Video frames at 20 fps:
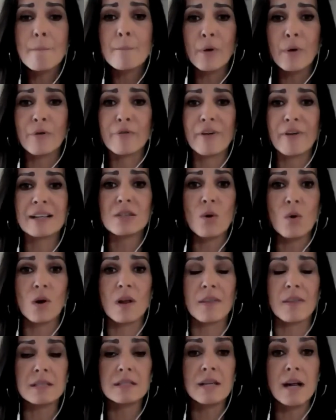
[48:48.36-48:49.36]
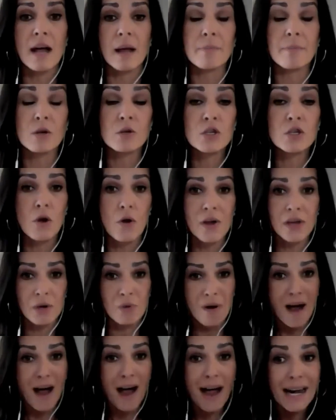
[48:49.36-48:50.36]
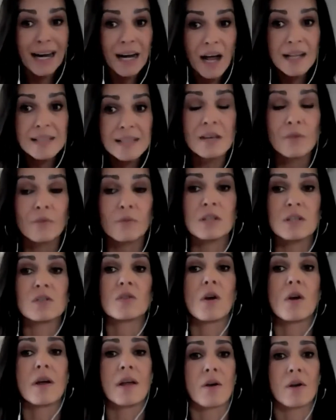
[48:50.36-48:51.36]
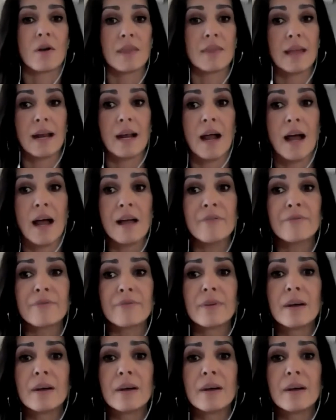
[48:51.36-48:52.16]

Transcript: perfect all of the time. They're showing you highlights of what's going on in their life.